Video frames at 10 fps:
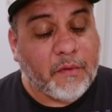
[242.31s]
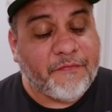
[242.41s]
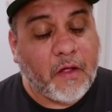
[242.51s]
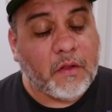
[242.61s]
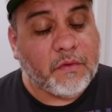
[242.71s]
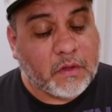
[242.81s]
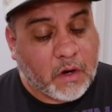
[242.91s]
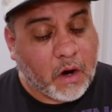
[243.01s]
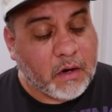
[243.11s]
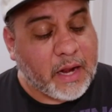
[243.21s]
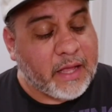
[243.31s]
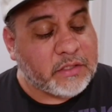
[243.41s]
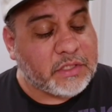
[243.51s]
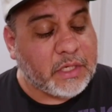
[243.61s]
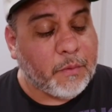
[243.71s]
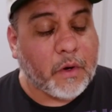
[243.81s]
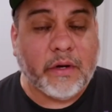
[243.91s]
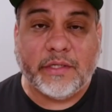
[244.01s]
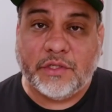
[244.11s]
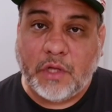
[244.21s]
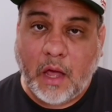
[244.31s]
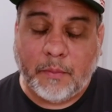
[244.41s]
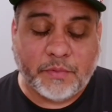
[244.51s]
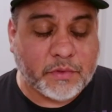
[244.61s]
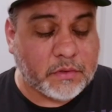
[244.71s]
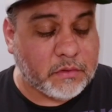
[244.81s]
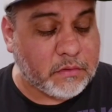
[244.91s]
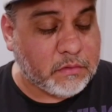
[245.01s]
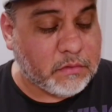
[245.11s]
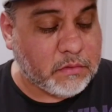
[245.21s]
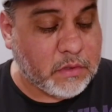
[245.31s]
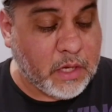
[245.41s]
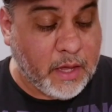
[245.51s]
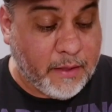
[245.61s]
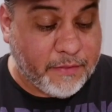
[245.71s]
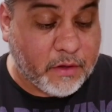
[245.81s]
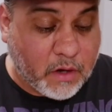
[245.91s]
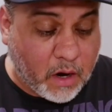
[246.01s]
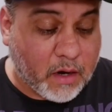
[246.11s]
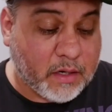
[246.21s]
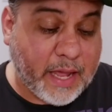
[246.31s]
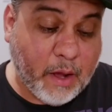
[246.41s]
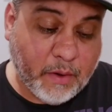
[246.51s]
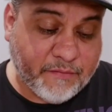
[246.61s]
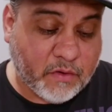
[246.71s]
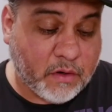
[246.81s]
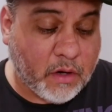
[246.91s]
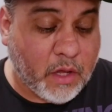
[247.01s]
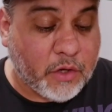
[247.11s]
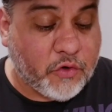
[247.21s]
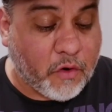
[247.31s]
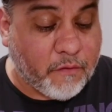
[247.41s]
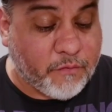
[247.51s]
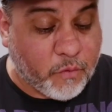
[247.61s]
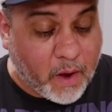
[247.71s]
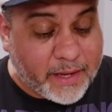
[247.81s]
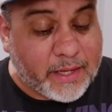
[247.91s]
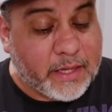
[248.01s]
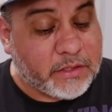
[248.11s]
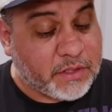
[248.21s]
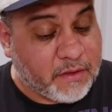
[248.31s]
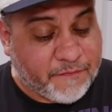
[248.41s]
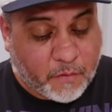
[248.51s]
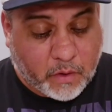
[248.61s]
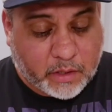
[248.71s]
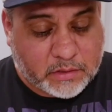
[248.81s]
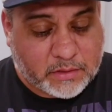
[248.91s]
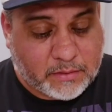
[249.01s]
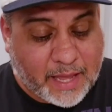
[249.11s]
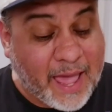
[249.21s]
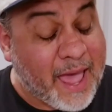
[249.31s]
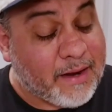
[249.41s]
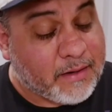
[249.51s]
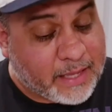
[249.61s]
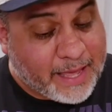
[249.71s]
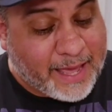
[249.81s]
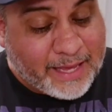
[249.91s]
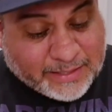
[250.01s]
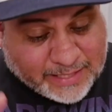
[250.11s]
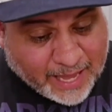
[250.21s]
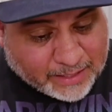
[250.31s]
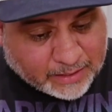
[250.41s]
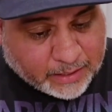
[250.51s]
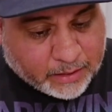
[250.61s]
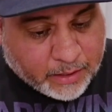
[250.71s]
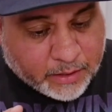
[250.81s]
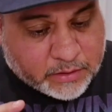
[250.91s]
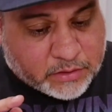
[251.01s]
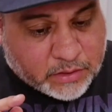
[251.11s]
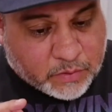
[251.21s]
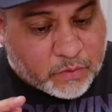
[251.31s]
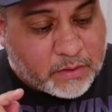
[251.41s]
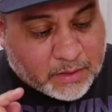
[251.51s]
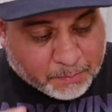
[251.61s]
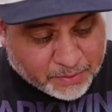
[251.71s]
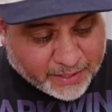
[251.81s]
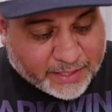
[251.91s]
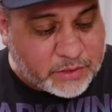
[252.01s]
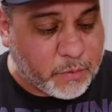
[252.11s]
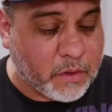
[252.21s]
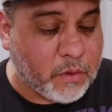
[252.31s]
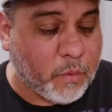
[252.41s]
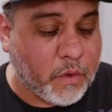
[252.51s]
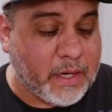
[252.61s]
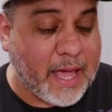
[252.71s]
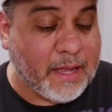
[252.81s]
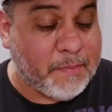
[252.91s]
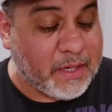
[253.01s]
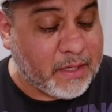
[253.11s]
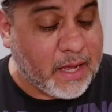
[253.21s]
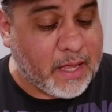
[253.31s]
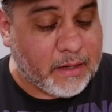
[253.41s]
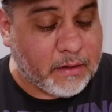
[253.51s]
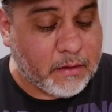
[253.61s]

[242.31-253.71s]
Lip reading: follow the cart and see where it stops." The cart, however, drove right into the forest, and exactly to the place where the wood had been cut.